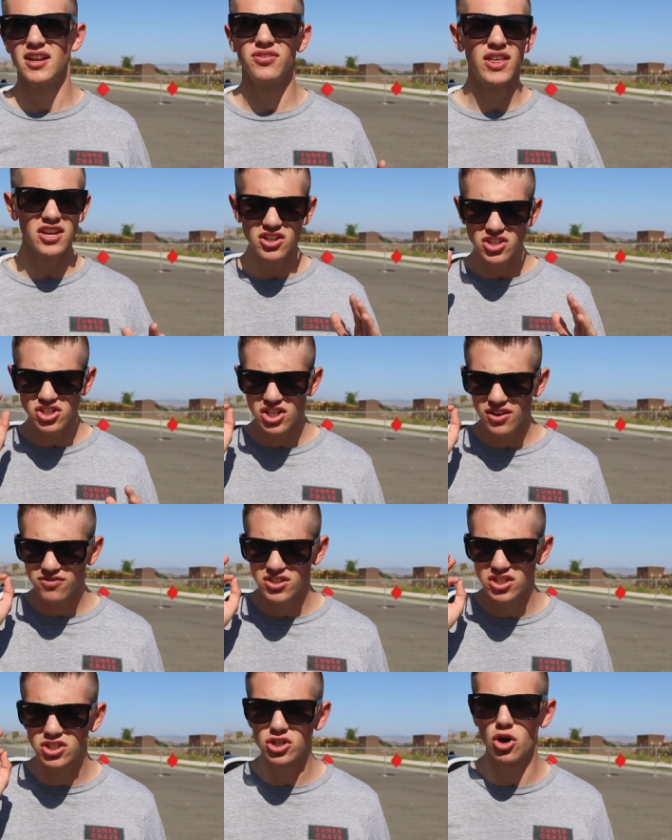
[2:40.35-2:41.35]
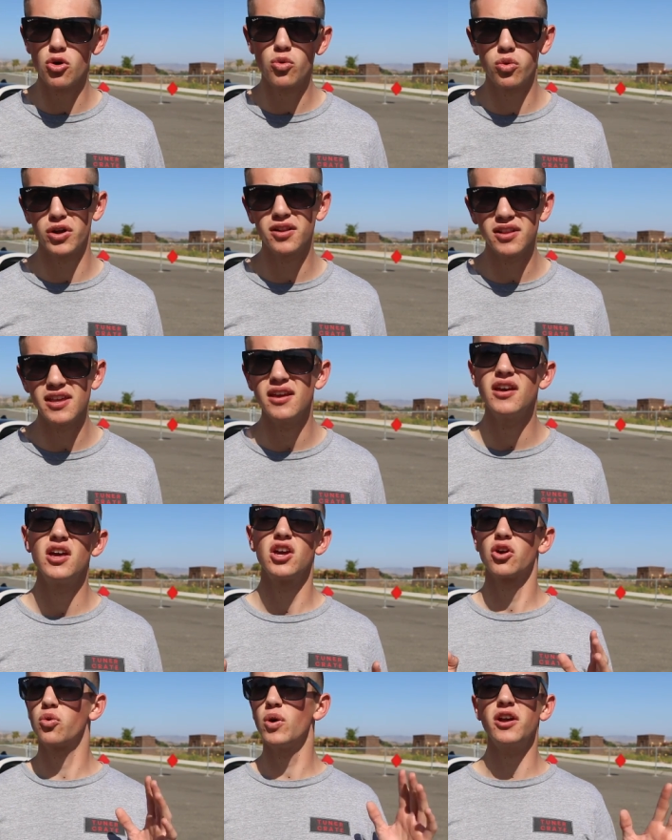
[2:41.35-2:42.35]
They can shift so quickly,
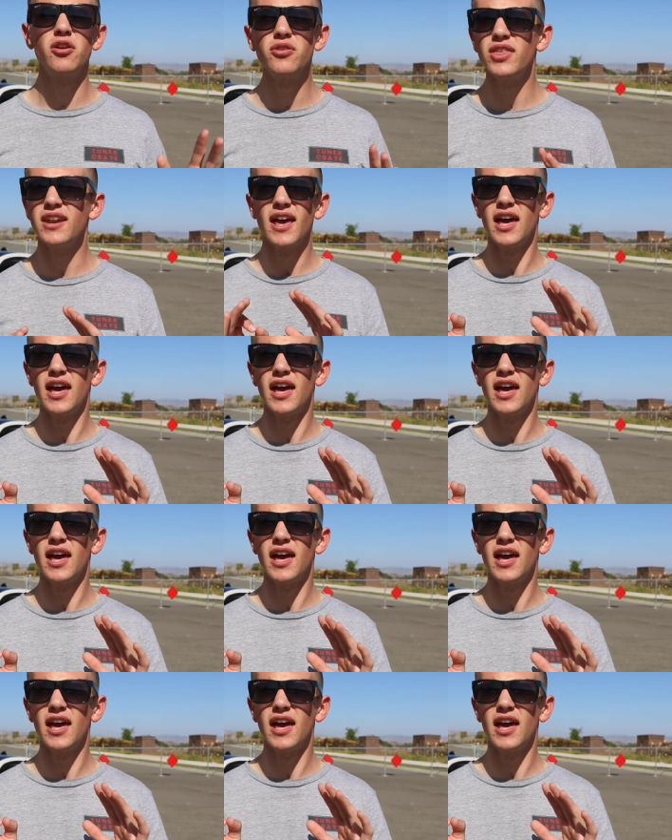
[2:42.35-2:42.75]
quicker than